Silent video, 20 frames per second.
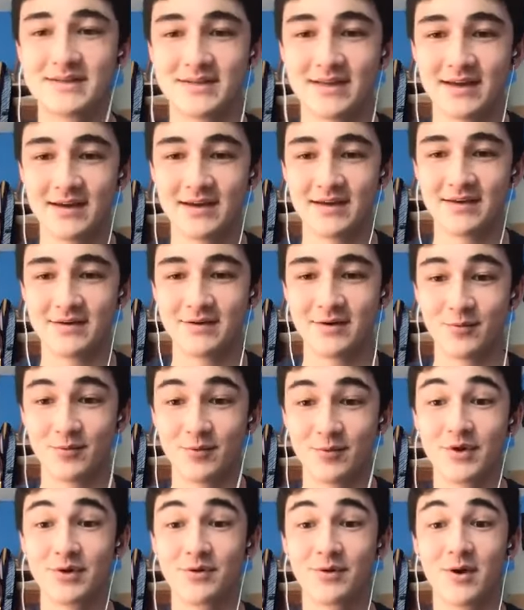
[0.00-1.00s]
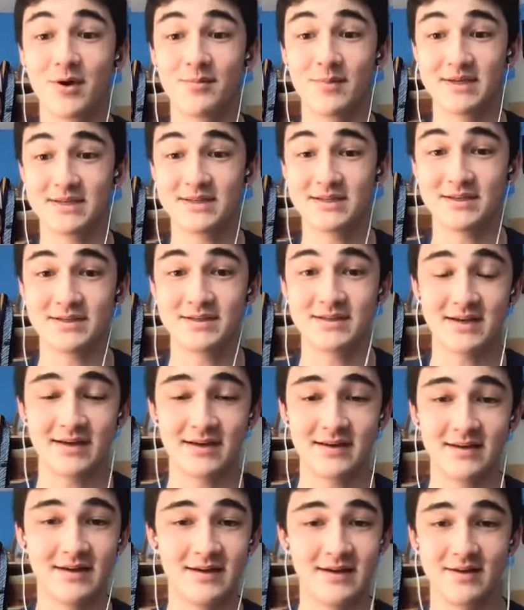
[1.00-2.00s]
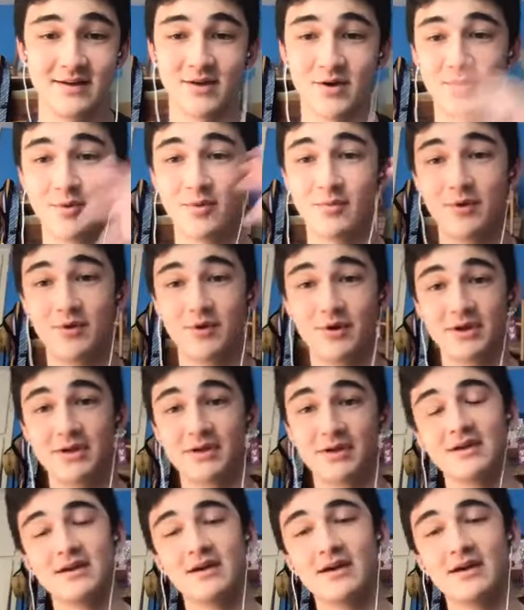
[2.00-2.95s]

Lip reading: and a really great message that they're promoting